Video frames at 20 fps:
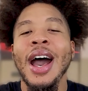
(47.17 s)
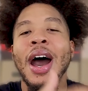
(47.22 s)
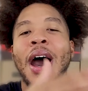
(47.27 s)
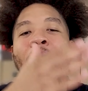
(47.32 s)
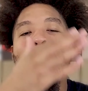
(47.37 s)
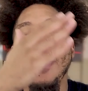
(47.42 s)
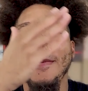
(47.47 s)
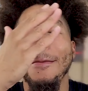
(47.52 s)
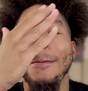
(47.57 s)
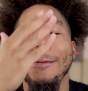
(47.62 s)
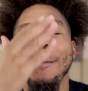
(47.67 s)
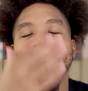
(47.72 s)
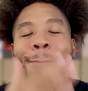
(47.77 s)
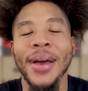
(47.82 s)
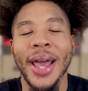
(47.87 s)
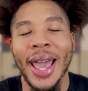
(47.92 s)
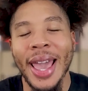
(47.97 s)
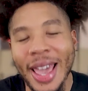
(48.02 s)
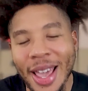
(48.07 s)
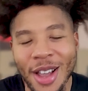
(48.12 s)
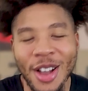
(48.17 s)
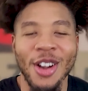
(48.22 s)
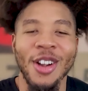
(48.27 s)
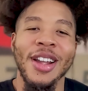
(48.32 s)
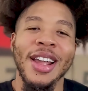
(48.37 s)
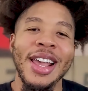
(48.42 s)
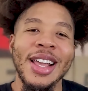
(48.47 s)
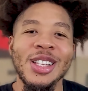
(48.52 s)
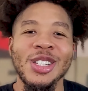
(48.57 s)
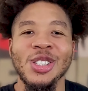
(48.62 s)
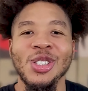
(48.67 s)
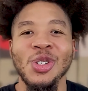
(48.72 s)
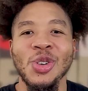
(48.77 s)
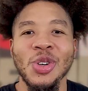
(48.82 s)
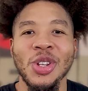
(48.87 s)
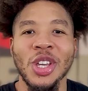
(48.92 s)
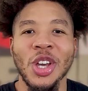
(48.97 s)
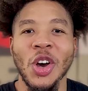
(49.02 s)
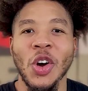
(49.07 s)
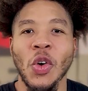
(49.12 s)
a banger in
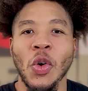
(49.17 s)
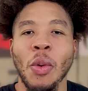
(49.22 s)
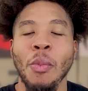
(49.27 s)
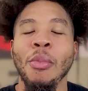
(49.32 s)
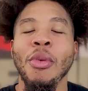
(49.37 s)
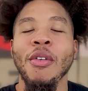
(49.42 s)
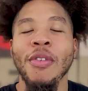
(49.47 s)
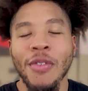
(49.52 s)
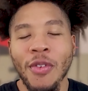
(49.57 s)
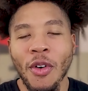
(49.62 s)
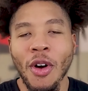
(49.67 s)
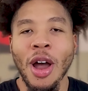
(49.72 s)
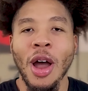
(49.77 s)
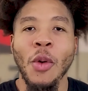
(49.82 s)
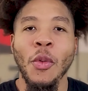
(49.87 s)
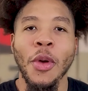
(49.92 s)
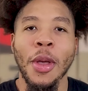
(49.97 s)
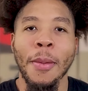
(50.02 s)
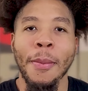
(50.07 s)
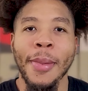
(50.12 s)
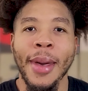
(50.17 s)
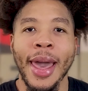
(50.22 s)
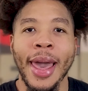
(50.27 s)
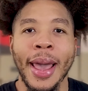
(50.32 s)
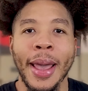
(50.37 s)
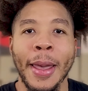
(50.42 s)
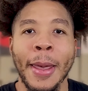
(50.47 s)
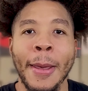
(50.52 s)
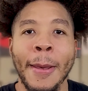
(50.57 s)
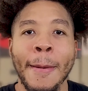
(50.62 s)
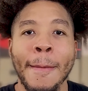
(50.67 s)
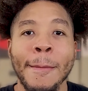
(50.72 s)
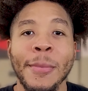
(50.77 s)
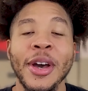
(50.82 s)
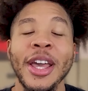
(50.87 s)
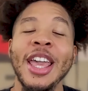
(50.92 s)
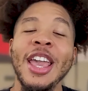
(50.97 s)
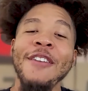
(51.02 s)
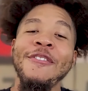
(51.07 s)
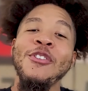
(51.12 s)
studio before I went back.
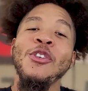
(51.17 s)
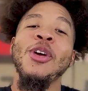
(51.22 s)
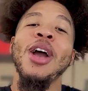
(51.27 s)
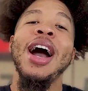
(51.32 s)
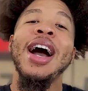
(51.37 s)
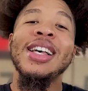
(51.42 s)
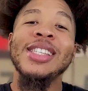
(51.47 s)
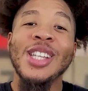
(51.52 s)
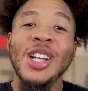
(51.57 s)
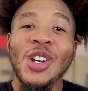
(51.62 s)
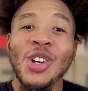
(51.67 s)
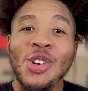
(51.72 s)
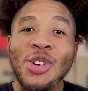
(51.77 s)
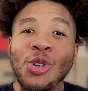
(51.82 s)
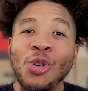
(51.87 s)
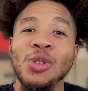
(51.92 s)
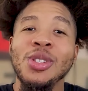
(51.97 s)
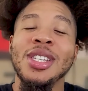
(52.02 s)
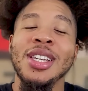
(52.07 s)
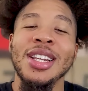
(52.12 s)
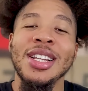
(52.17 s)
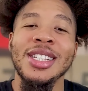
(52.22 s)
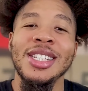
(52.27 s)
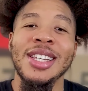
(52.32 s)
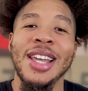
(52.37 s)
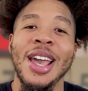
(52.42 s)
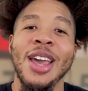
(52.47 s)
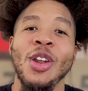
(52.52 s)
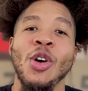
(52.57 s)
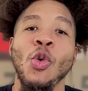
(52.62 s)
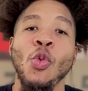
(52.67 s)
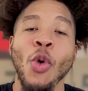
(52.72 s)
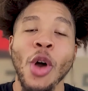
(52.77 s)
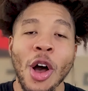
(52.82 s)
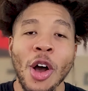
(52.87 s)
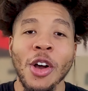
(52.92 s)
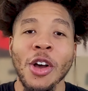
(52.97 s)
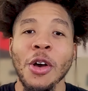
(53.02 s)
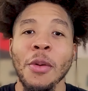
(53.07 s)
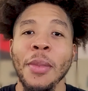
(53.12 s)
But if you guys are new to the channel,
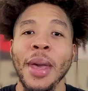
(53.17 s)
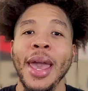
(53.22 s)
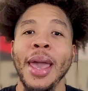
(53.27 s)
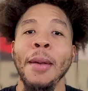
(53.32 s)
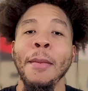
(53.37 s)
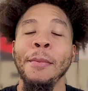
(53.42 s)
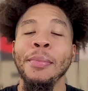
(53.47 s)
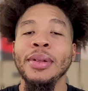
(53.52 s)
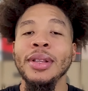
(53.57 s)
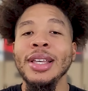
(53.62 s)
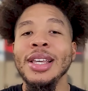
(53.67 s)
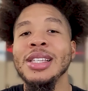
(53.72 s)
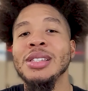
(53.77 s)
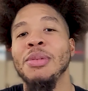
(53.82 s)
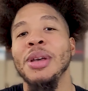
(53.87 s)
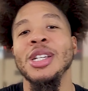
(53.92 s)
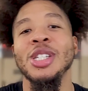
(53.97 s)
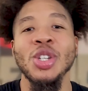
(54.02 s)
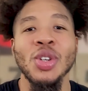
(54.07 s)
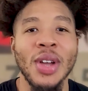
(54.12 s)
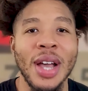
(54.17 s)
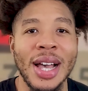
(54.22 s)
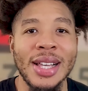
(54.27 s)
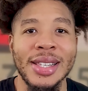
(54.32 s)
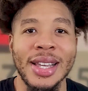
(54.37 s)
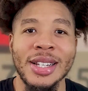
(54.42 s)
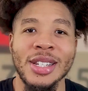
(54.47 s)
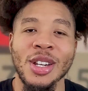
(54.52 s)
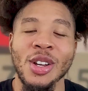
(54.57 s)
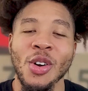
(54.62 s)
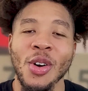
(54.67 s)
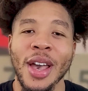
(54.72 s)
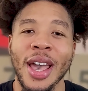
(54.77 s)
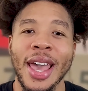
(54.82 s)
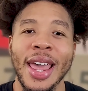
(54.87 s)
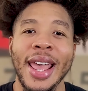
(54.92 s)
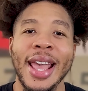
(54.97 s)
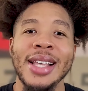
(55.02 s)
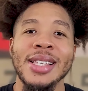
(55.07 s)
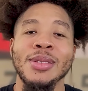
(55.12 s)
welcome, and please make sure you guys actually go
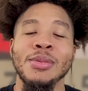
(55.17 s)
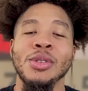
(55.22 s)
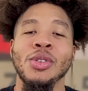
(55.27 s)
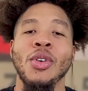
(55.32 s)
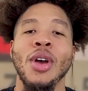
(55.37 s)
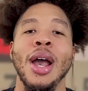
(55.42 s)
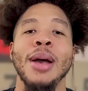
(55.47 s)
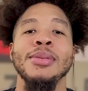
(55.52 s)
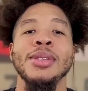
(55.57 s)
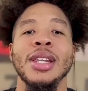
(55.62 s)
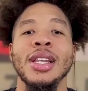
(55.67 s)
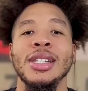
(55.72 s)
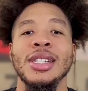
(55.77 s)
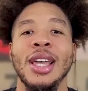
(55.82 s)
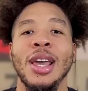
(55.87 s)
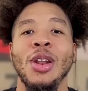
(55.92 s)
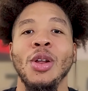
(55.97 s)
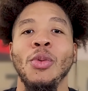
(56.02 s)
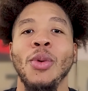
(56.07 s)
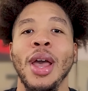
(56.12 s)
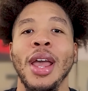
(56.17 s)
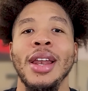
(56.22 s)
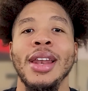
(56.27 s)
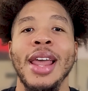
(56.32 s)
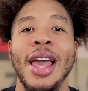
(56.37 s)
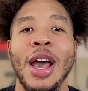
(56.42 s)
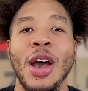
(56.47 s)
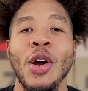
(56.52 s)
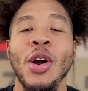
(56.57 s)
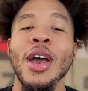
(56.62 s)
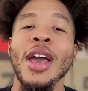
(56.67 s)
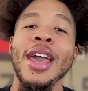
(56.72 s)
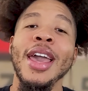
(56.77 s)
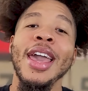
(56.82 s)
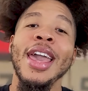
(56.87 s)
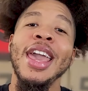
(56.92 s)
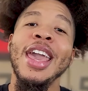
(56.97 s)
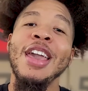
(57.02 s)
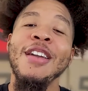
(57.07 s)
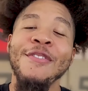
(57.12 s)
ahead and subscribe to the channel right now.
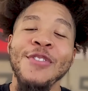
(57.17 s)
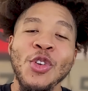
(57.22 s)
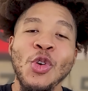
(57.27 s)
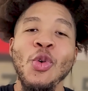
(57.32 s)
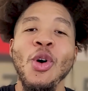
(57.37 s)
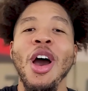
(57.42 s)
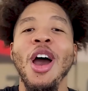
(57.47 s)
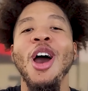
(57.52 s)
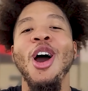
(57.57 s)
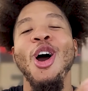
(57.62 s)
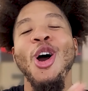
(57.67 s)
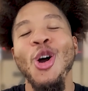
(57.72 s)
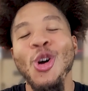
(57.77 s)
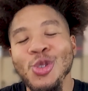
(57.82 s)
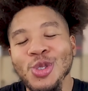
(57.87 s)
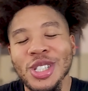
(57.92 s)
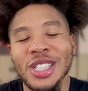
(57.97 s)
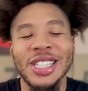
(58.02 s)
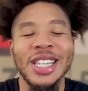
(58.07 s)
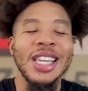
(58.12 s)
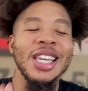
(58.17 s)
If you are OG